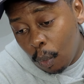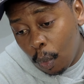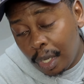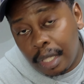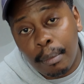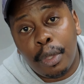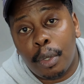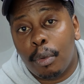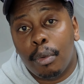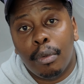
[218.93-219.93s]
walked them
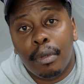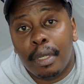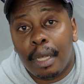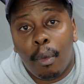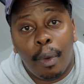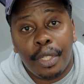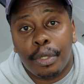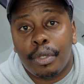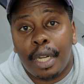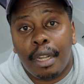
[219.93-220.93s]
through what
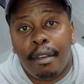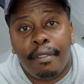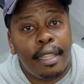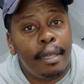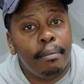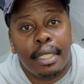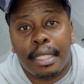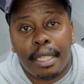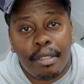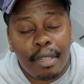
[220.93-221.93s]
you're trying to offer them,
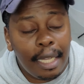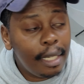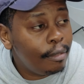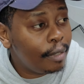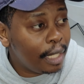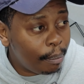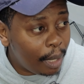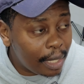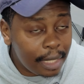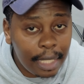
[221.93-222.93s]
etc., for the
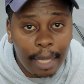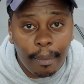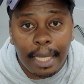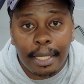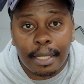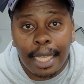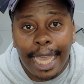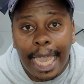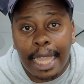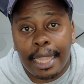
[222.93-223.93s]
past 3 weeks,
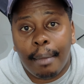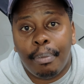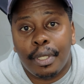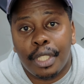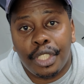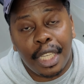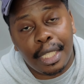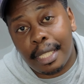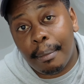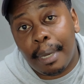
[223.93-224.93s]
and that person
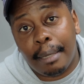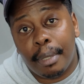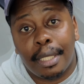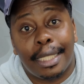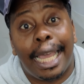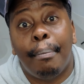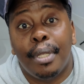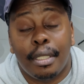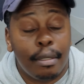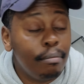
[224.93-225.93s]
changes their mind, because it
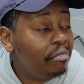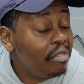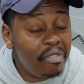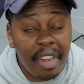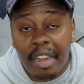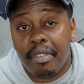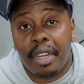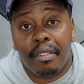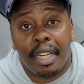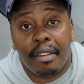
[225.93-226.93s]
happens. Very,
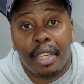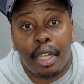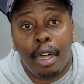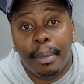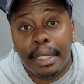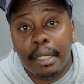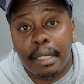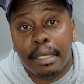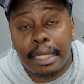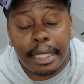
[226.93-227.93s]
very, very, very common,
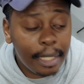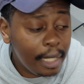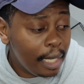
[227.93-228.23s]
right?